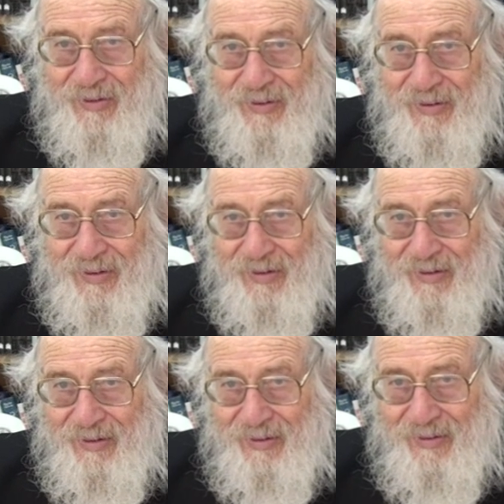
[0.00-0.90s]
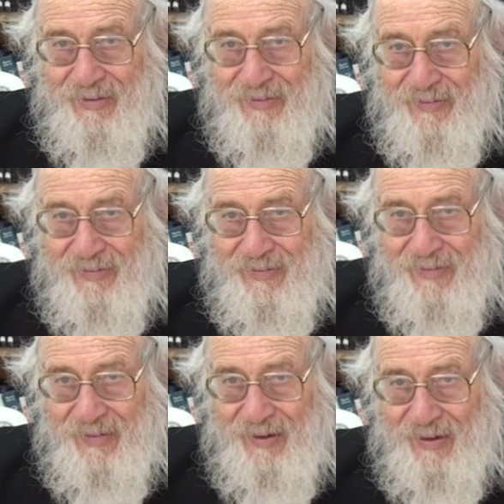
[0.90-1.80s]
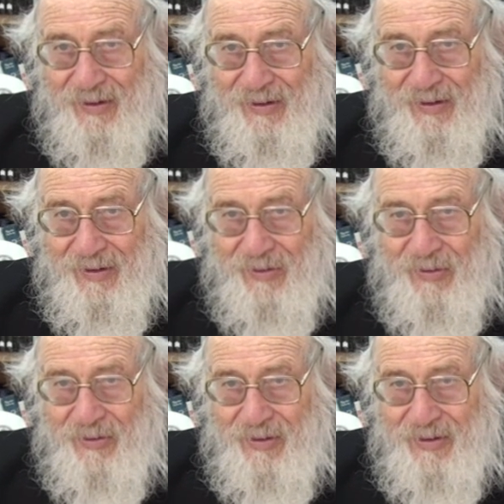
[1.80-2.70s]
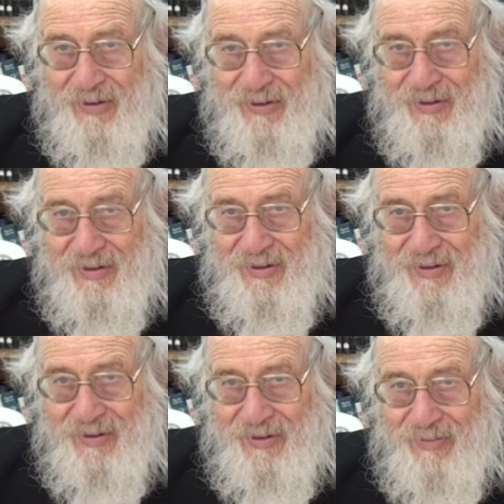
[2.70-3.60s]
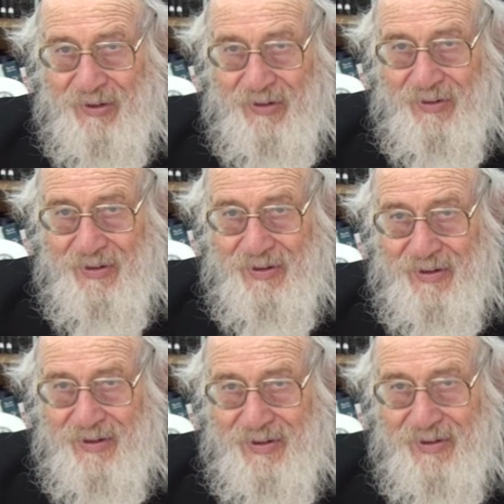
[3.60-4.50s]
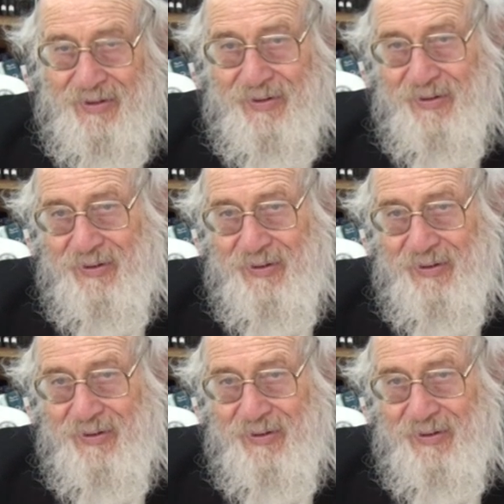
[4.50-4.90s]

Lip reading: And after that they add chemicals and everything. The good is because this is cold.